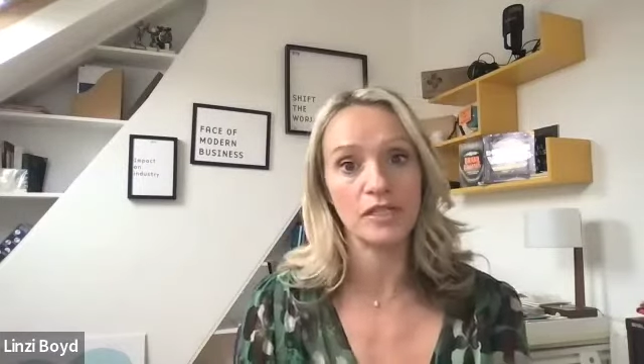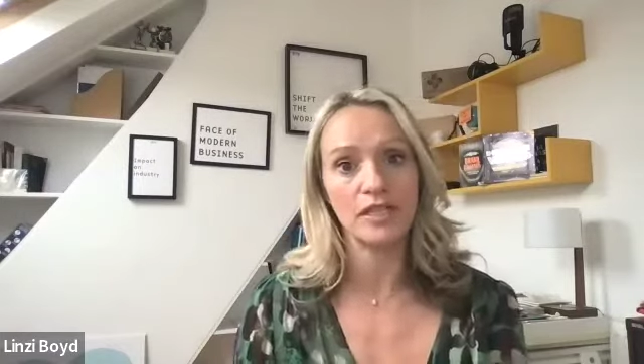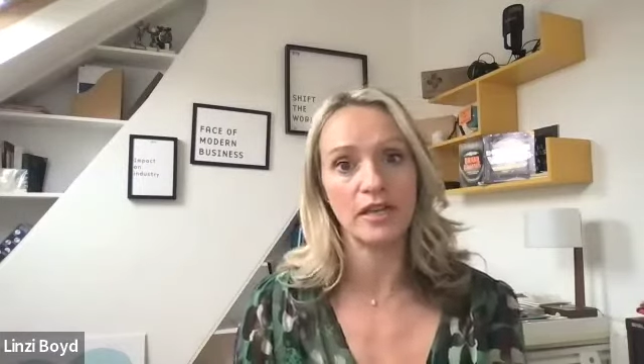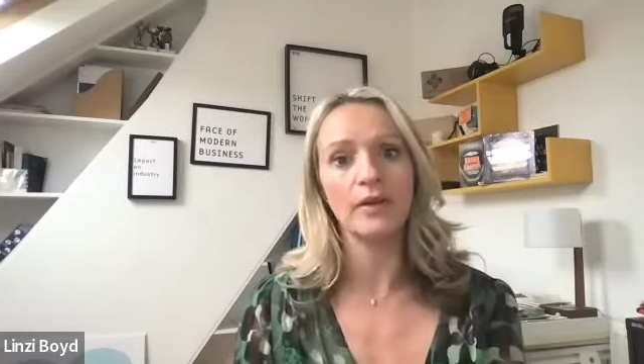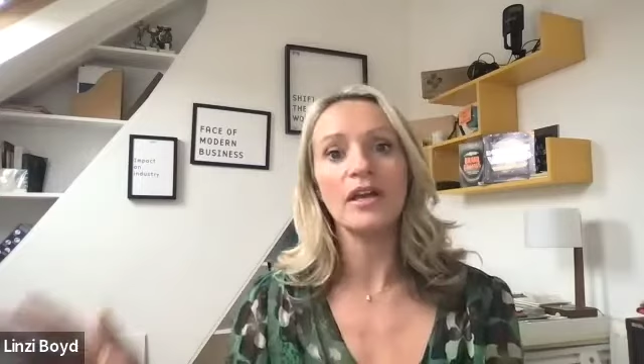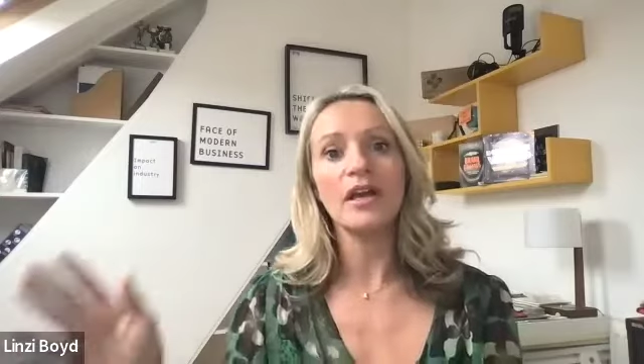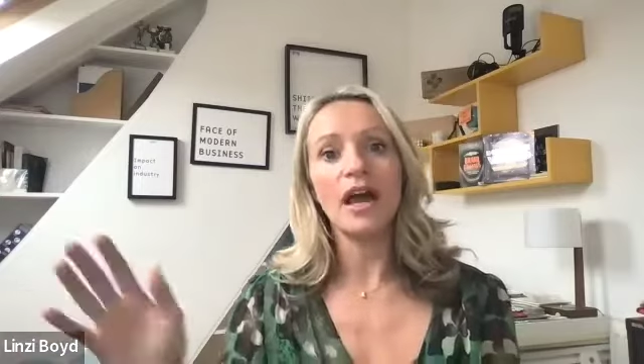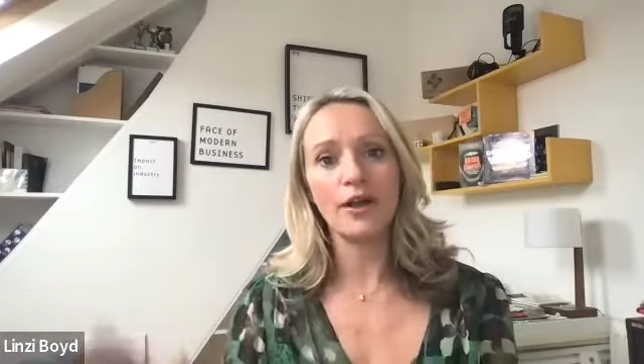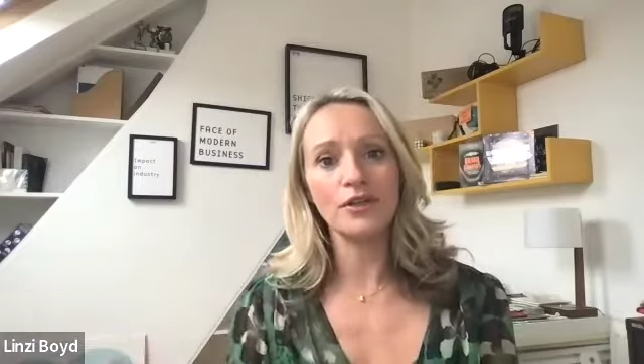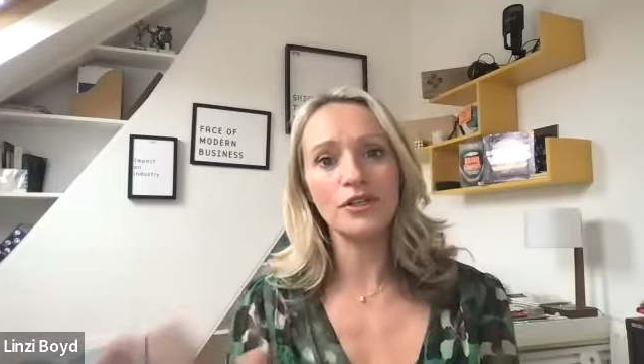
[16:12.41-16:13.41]
So
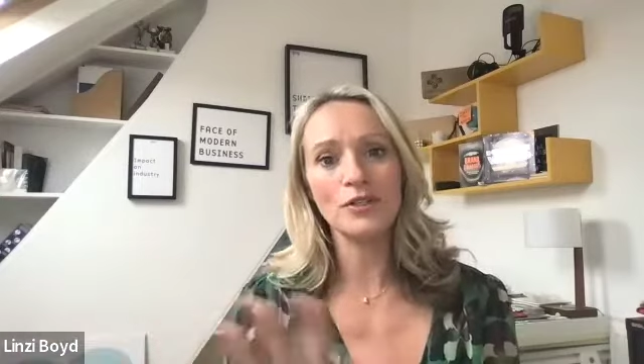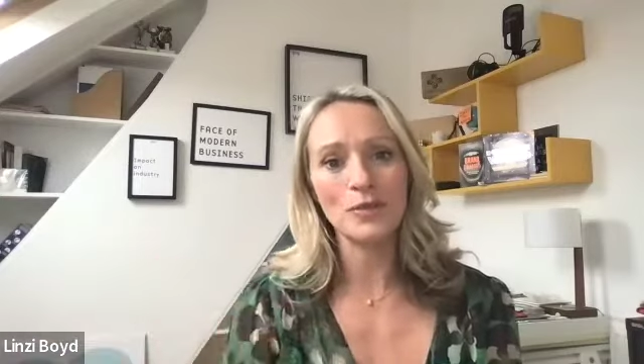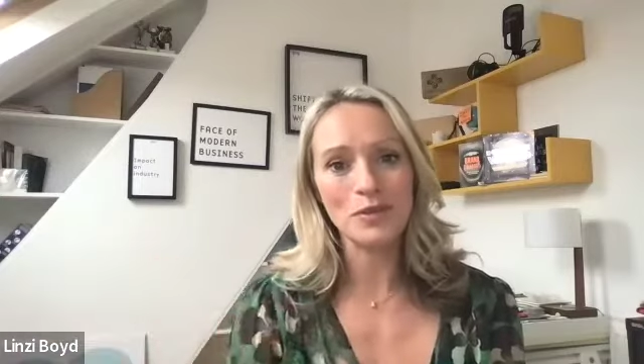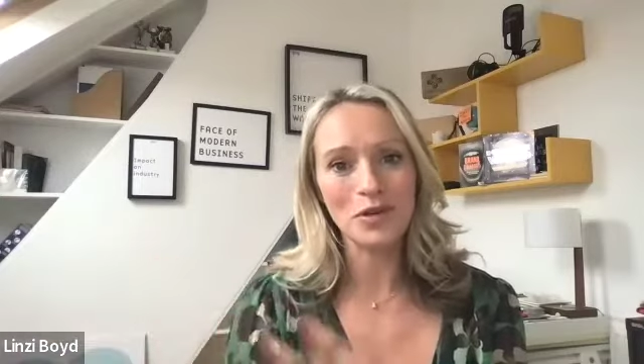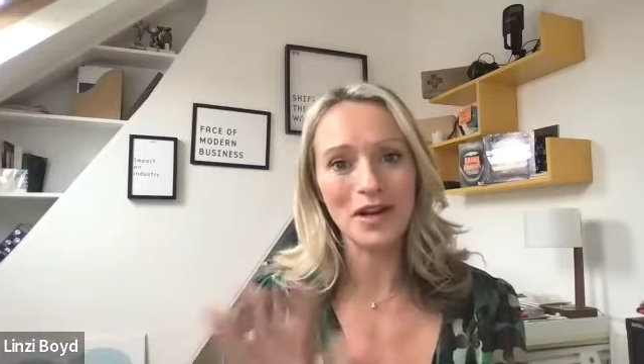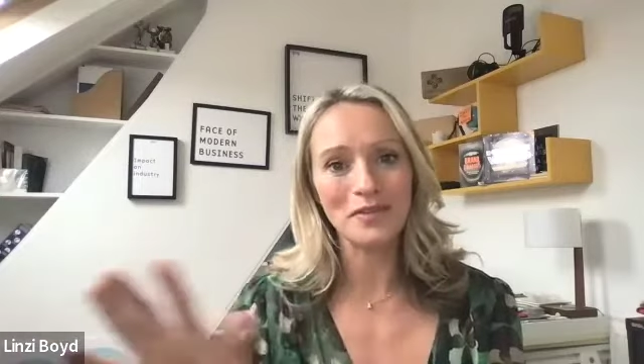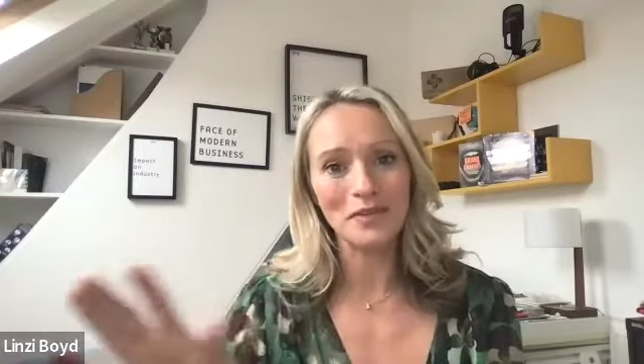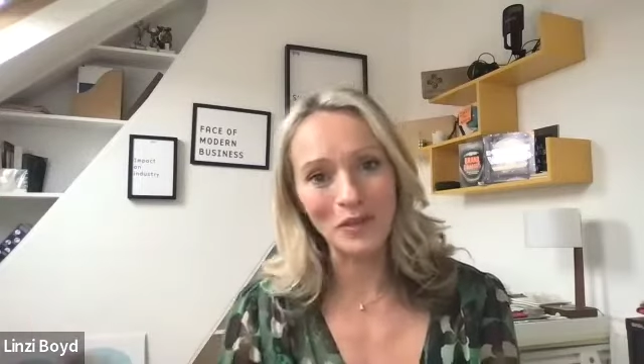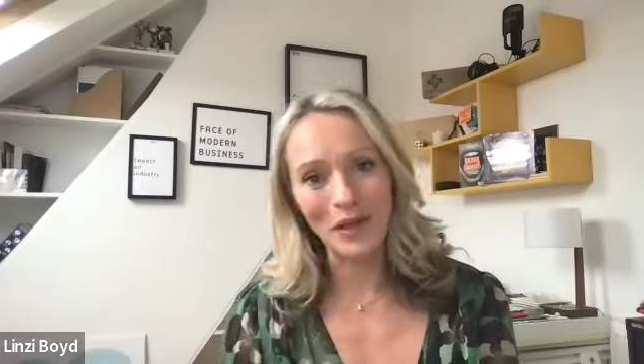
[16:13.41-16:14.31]
oceans with travel,